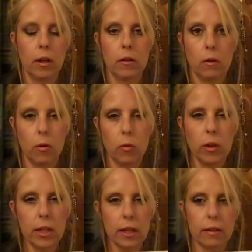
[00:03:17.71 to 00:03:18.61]
So it
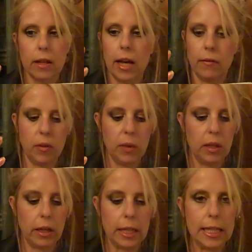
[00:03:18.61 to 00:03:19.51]
really doesn't have to be
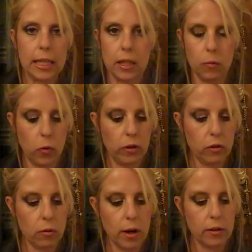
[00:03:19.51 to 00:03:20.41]
like a tinted
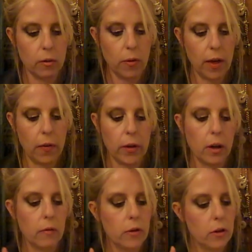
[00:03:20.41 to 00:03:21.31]
moisturizer without the coverage.